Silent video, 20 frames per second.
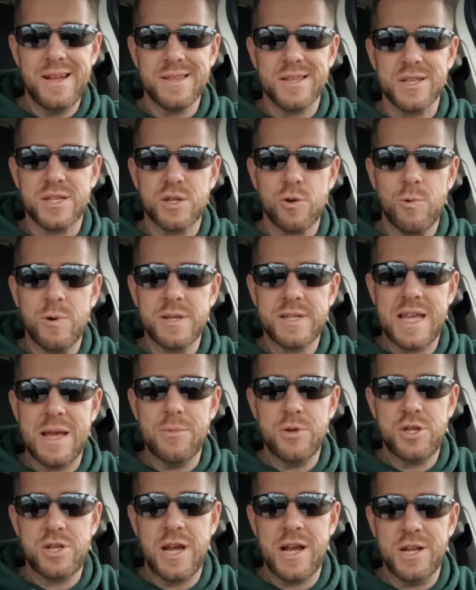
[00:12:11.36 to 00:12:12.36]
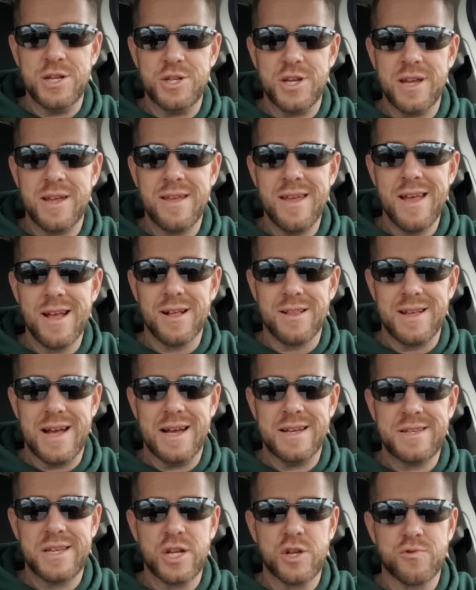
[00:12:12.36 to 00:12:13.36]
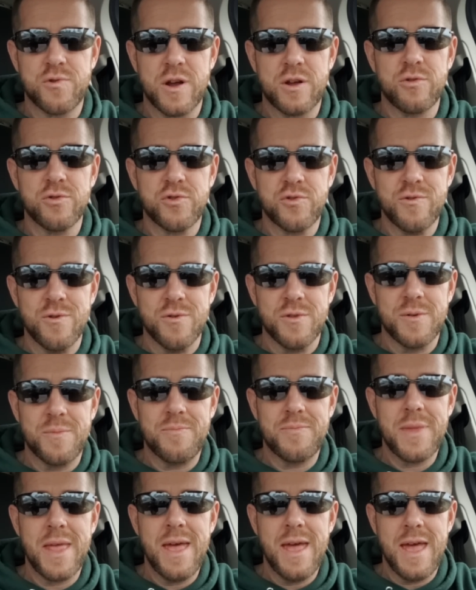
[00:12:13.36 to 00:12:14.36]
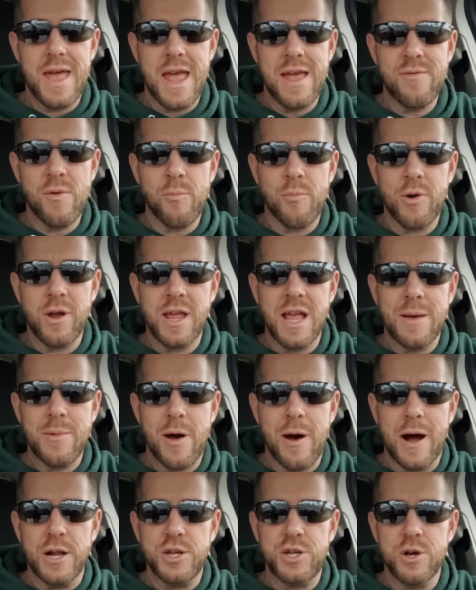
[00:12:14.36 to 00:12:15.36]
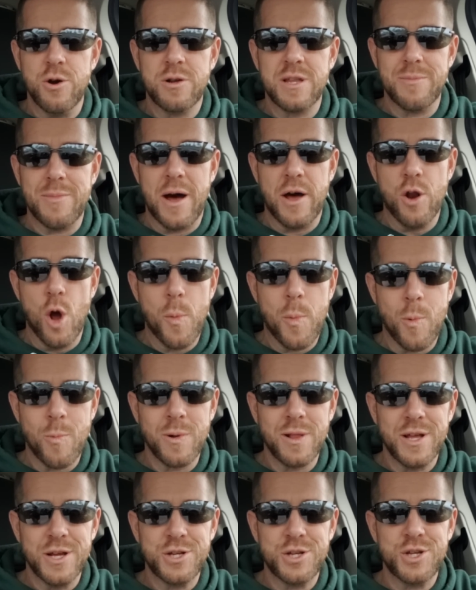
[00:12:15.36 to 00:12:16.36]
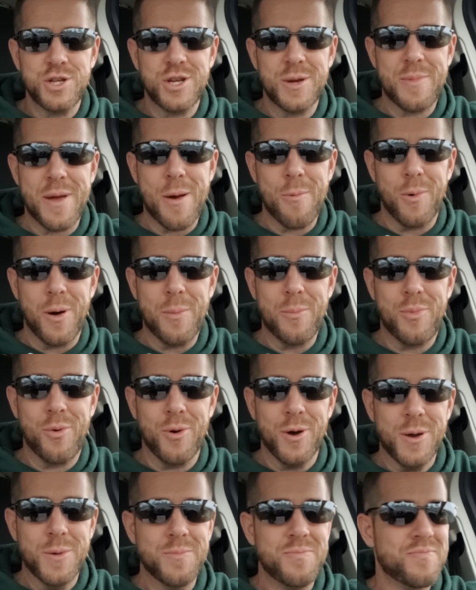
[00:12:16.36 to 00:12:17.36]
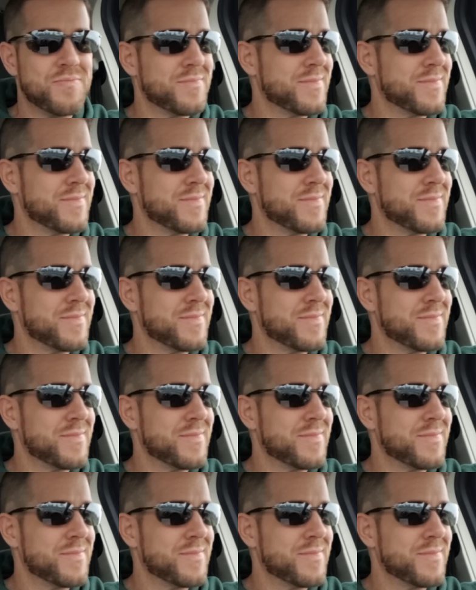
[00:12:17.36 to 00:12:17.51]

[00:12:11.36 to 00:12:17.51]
The stories keep changing, classic trickle truth. Even bringing up how I joked about an open relationship at one point.